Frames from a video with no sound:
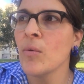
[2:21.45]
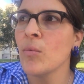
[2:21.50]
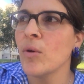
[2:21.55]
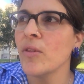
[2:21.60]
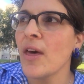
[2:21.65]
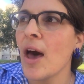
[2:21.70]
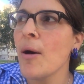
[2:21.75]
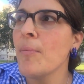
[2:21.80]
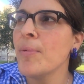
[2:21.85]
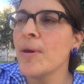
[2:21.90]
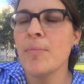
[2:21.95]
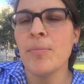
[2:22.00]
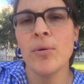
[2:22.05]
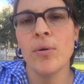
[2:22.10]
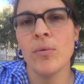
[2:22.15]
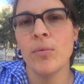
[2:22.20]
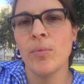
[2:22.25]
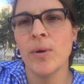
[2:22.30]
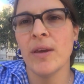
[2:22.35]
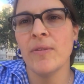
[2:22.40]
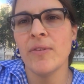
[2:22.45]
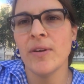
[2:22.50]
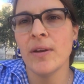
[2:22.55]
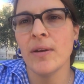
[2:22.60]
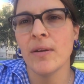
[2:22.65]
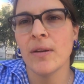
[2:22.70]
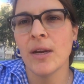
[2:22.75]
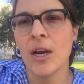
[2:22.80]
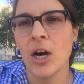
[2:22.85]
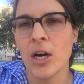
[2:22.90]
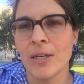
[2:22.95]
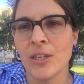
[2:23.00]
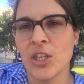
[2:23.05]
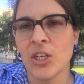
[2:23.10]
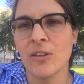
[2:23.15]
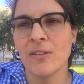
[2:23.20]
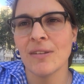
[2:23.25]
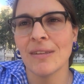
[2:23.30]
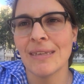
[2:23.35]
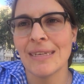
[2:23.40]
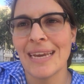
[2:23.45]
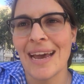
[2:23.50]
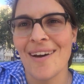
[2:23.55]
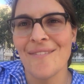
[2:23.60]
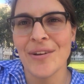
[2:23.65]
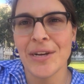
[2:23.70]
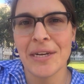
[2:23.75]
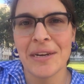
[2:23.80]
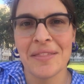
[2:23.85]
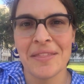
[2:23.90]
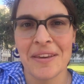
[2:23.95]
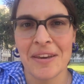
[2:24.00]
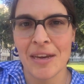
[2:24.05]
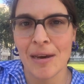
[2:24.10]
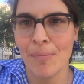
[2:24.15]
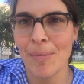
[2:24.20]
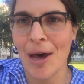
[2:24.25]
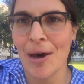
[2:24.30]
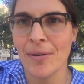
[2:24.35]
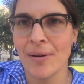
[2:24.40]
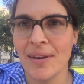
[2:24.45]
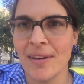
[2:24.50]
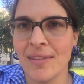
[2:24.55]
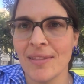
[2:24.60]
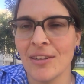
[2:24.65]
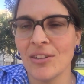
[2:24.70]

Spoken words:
without people even consciously having to think about it.